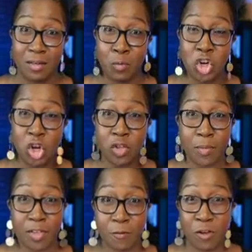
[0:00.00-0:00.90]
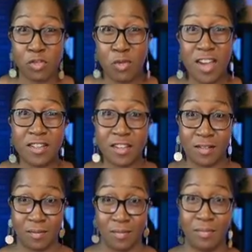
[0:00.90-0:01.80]
which shows up as frustration,
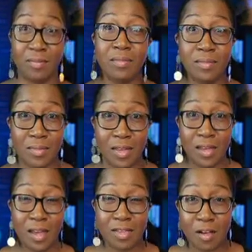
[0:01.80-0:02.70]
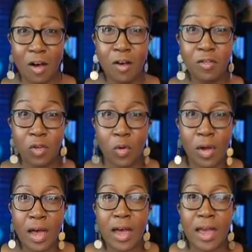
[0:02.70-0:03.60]
it's also
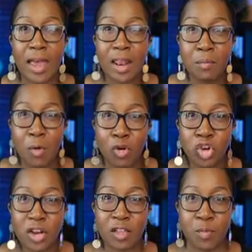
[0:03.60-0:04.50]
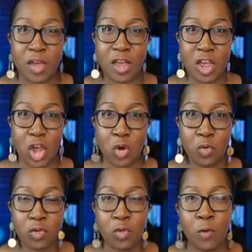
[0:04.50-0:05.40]
an emotion that's being
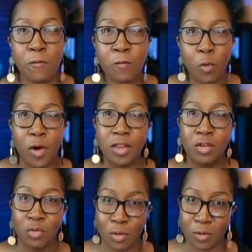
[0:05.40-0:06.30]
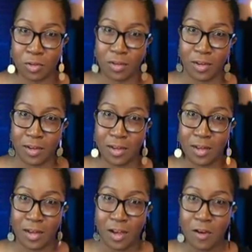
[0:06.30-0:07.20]
used to avoid the truth.
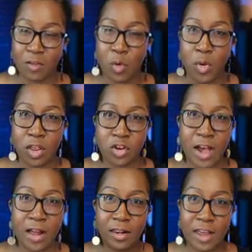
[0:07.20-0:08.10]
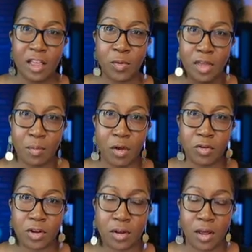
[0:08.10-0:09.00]
So when the child leads with the
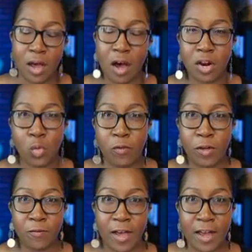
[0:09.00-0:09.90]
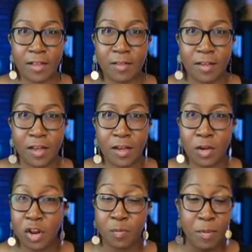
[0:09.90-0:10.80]
emotion on the willful defiance,
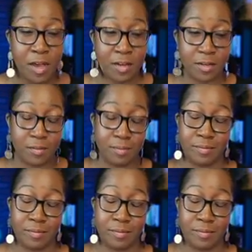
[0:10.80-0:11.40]
you just be patient.